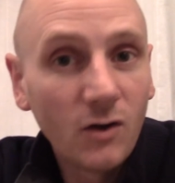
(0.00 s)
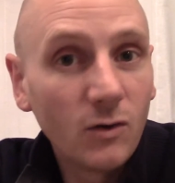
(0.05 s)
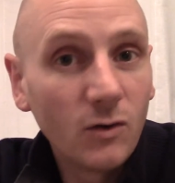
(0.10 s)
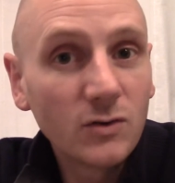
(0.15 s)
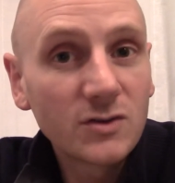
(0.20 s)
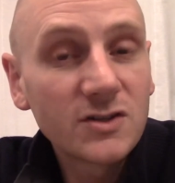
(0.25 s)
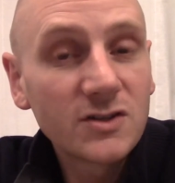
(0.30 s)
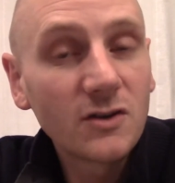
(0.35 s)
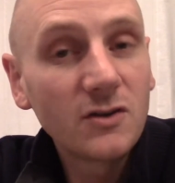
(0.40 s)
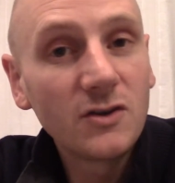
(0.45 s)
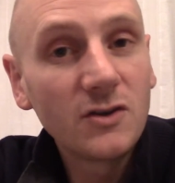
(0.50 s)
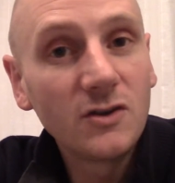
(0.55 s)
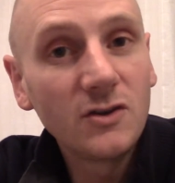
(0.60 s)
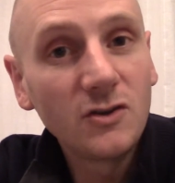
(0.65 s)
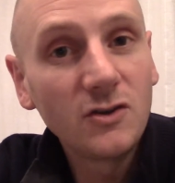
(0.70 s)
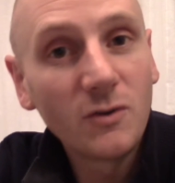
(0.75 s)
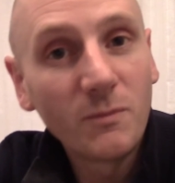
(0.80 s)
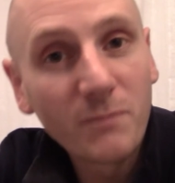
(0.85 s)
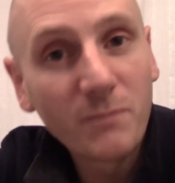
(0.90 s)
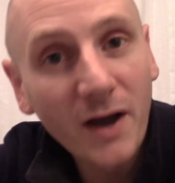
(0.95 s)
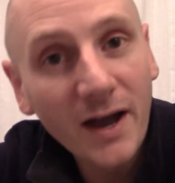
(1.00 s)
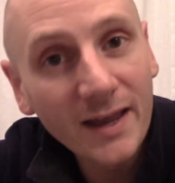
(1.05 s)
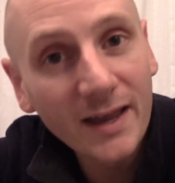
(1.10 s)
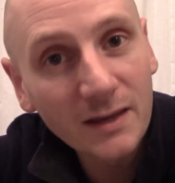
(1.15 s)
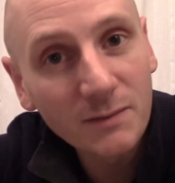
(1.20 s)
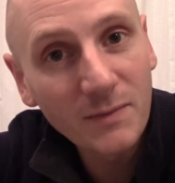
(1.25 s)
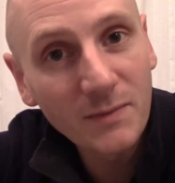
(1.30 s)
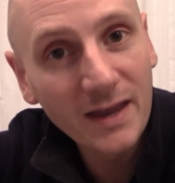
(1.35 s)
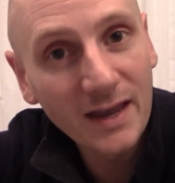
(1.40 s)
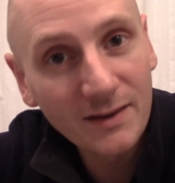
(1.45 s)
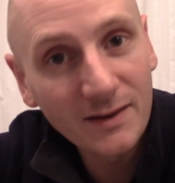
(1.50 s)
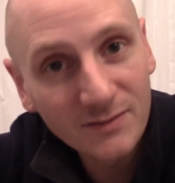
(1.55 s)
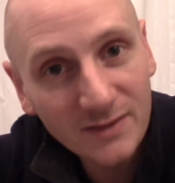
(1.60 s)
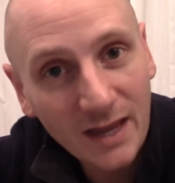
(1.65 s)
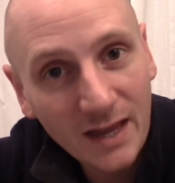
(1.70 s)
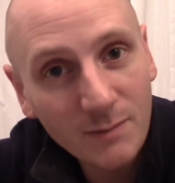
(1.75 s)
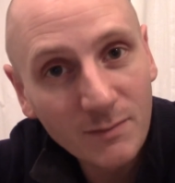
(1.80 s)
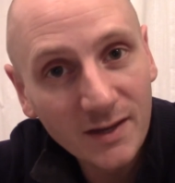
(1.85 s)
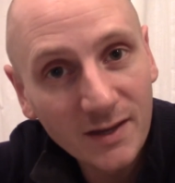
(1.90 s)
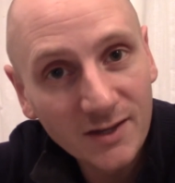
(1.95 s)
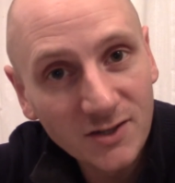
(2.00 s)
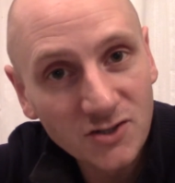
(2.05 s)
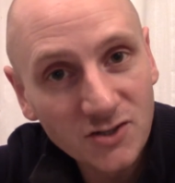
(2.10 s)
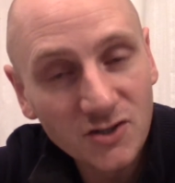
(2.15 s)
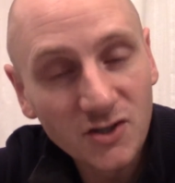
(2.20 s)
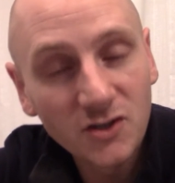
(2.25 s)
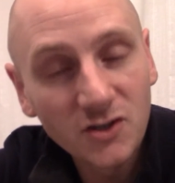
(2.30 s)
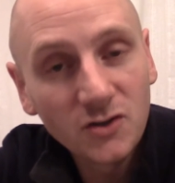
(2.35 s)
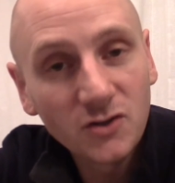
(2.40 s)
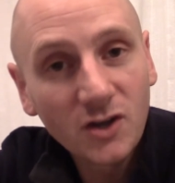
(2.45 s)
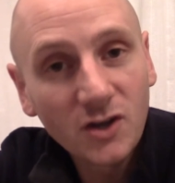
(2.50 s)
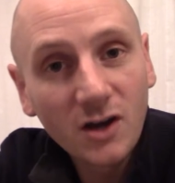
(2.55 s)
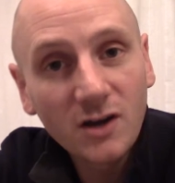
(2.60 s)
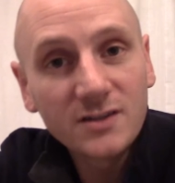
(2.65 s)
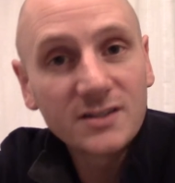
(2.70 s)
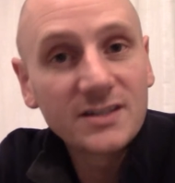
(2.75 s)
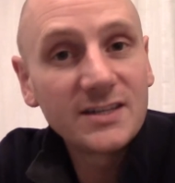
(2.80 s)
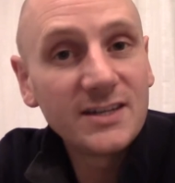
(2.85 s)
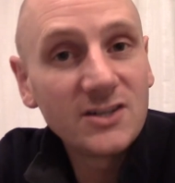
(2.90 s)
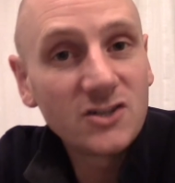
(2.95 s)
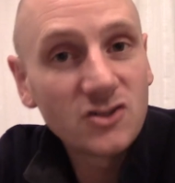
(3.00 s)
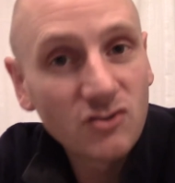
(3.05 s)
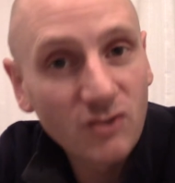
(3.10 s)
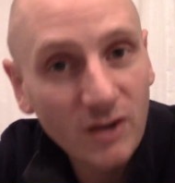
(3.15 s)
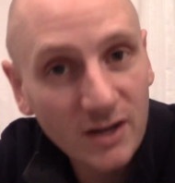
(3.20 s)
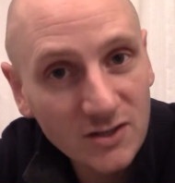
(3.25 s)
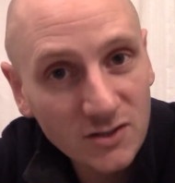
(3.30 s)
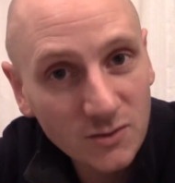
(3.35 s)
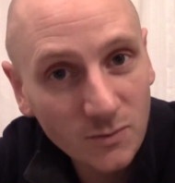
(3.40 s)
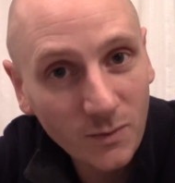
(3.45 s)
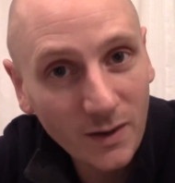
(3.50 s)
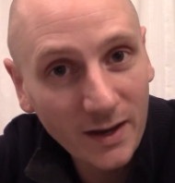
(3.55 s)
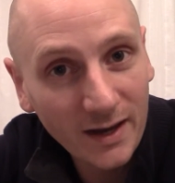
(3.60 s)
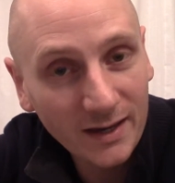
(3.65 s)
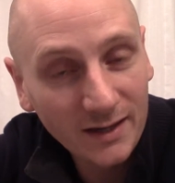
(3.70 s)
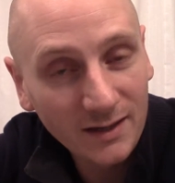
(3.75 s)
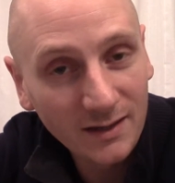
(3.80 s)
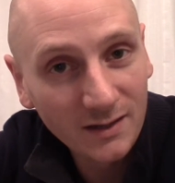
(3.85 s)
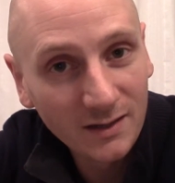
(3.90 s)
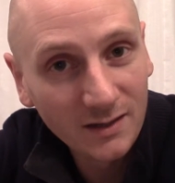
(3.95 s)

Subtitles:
Also, your bike may have damage that you can't see straight away,